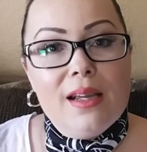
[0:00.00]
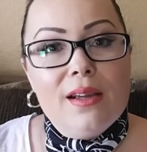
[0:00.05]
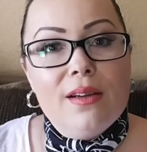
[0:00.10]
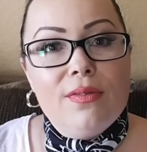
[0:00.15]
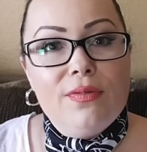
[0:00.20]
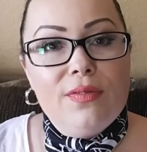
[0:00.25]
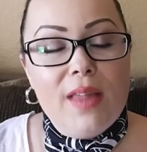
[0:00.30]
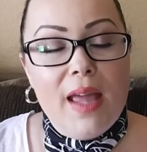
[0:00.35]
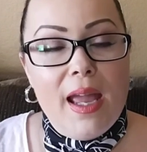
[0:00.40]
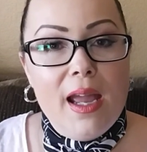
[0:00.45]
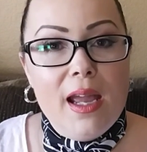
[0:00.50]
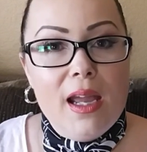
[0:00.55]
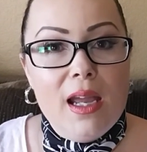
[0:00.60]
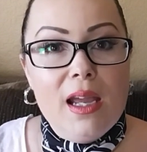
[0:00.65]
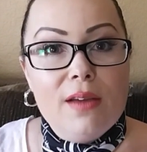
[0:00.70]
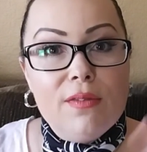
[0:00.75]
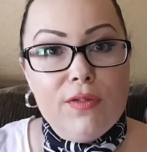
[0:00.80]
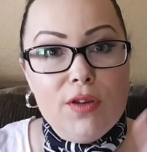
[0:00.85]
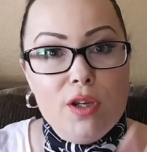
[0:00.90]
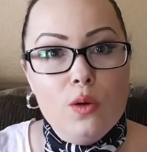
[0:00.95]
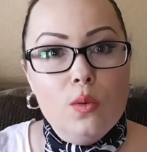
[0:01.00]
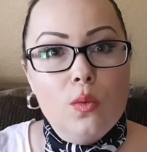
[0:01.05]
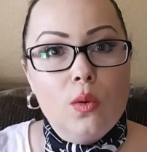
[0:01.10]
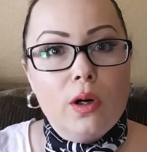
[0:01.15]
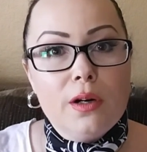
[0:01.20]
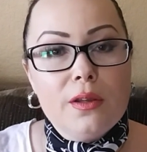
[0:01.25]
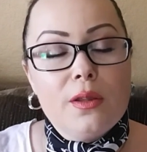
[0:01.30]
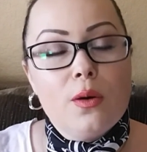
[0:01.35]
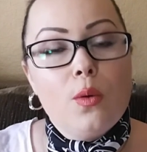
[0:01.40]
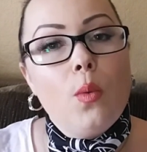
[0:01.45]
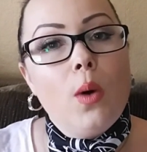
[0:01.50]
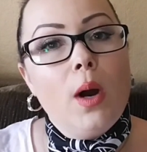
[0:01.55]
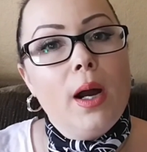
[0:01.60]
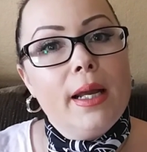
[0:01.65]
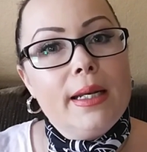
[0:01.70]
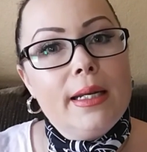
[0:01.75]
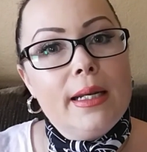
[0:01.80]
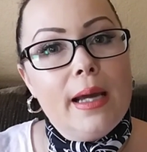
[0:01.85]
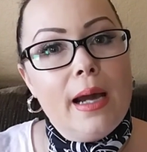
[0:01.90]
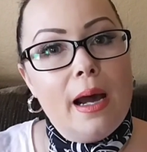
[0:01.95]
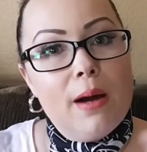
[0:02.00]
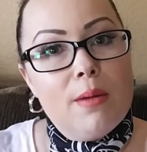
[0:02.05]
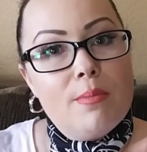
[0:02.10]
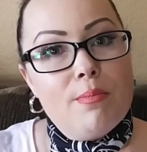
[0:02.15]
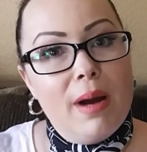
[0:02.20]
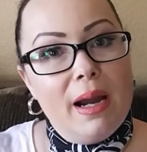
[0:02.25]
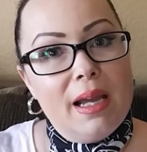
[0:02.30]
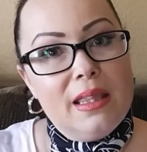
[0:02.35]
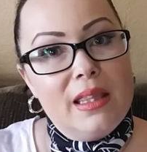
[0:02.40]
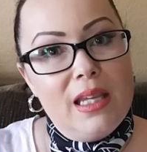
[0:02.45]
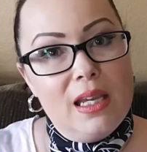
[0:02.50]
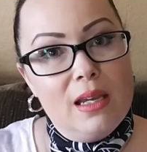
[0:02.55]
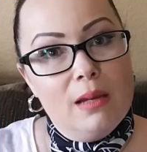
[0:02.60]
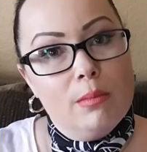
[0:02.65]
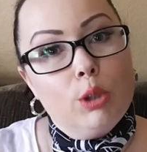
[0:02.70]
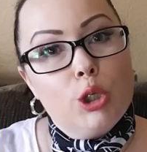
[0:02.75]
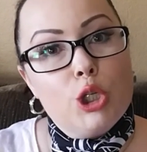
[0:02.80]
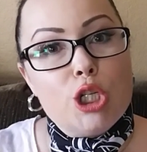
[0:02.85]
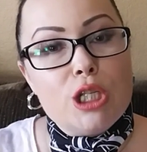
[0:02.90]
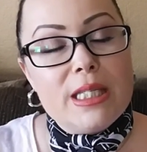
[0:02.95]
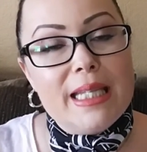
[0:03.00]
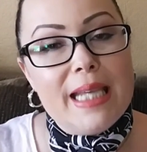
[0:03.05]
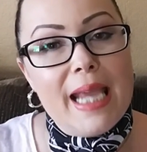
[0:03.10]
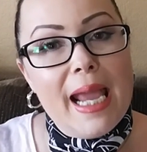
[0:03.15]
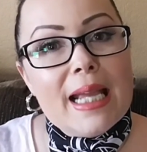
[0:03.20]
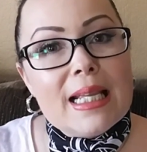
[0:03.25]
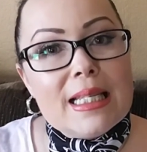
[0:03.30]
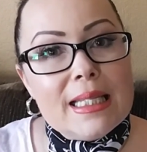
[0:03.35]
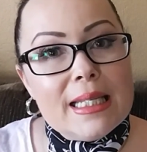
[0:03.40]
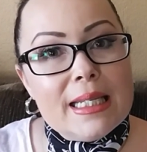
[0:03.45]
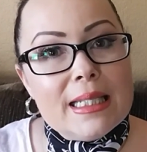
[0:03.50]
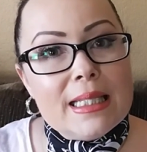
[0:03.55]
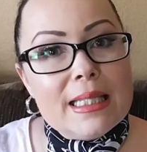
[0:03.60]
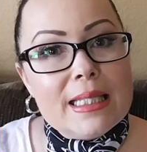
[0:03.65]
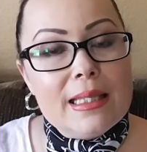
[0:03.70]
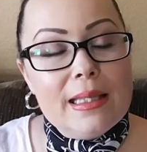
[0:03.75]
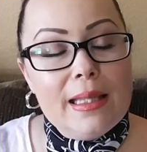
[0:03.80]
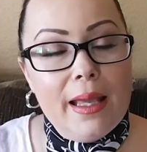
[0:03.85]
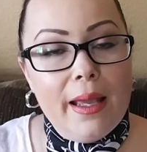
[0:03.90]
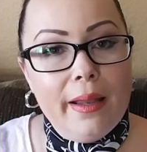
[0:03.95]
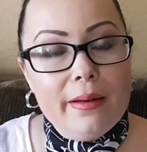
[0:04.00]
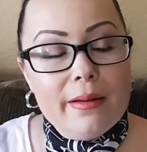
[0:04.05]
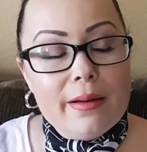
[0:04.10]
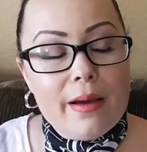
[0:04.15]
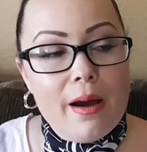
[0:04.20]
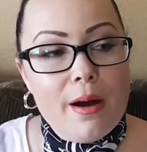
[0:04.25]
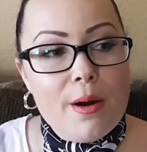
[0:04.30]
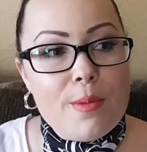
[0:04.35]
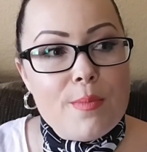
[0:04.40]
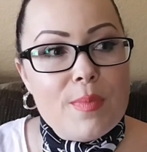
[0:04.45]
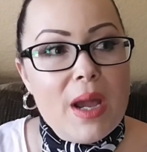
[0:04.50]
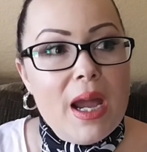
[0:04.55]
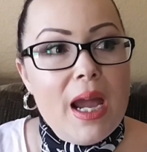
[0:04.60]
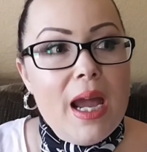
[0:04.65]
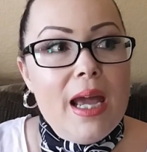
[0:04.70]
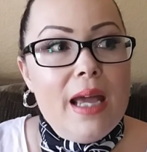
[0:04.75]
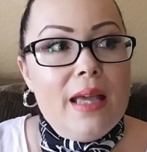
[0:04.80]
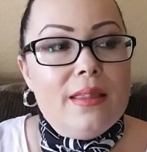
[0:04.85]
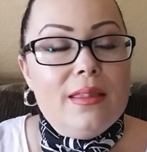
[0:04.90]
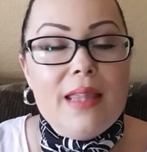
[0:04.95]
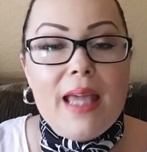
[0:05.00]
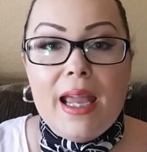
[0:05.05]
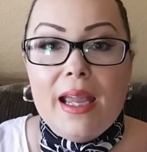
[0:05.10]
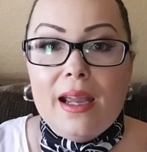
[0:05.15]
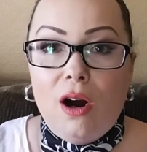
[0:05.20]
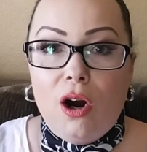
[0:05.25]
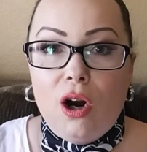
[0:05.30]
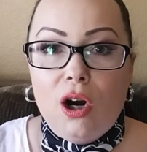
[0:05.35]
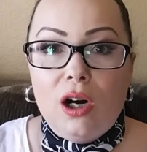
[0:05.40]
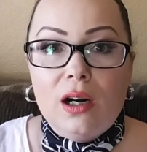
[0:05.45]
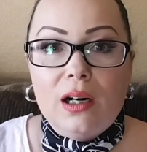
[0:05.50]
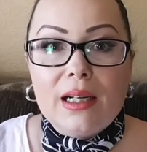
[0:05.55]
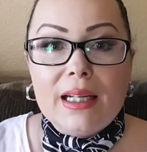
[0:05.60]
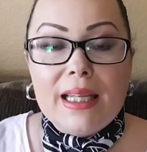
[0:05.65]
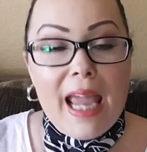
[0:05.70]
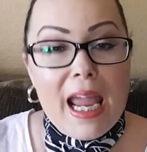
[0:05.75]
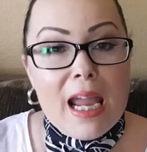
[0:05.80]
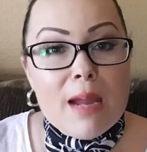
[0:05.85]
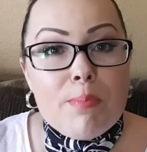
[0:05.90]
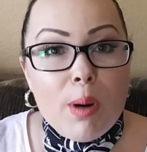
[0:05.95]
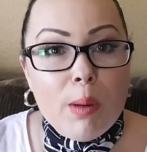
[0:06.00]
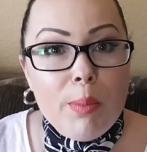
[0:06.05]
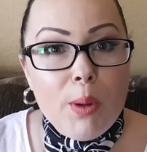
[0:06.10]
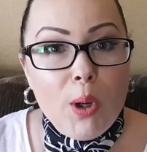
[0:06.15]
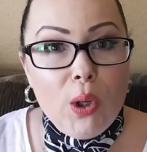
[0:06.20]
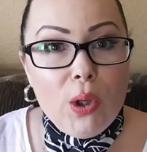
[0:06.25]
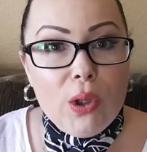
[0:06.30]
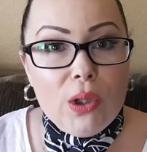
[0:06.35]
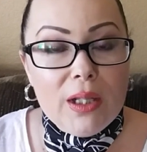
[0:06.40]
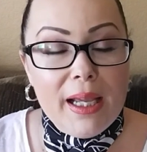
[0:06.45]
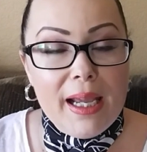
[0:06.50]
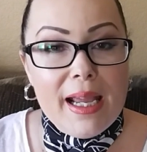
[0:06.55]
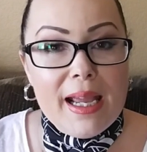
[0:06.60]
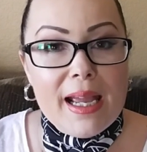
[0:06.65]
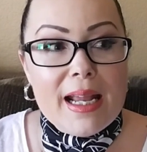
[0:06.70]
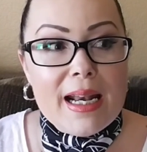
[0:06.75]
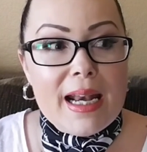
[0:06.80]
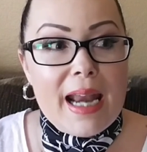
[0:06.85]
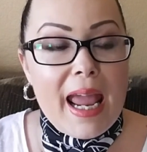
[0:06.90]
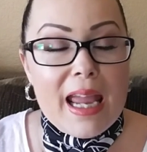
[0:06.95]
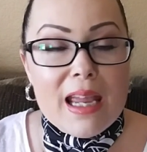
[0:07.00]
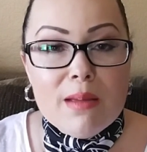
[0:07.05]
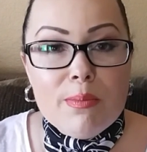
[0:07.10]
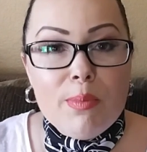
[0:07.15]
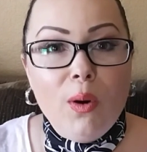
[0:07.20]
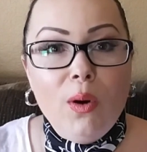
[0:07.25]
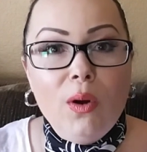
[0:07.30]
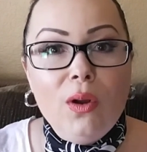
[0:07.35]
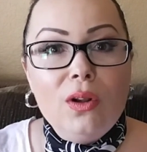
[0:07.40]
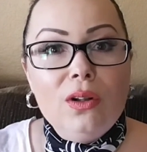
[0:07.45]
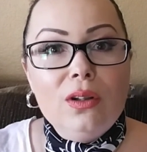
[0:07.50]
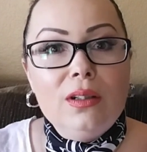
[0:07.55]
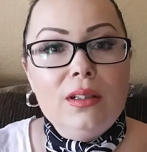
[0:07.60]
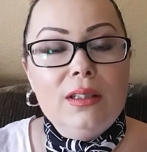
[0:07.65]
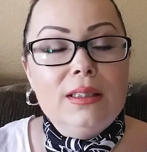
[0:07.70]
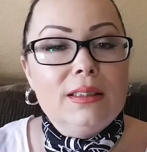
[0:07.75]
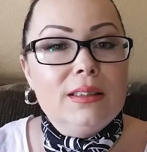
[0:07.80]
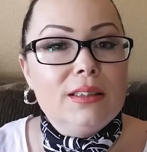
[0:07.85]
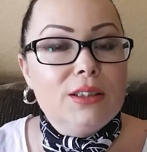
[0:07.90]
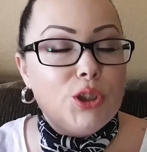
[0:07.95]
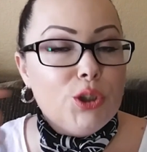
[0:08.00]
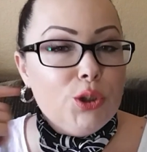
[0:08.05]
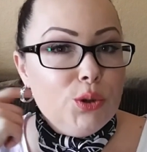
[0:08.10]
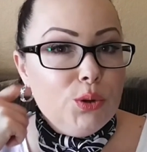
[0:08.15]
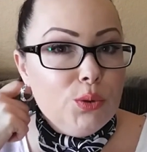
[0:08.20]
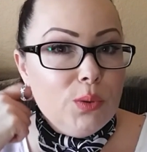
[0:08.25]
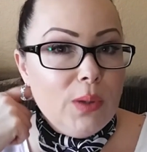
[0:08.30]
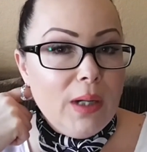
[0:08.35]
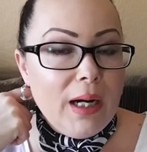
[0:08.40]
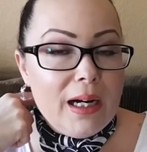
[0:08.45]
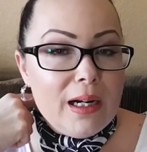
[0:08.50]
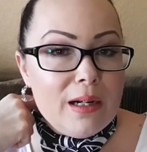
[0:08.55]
if you were the one by the emergency exits, that they are capable and able to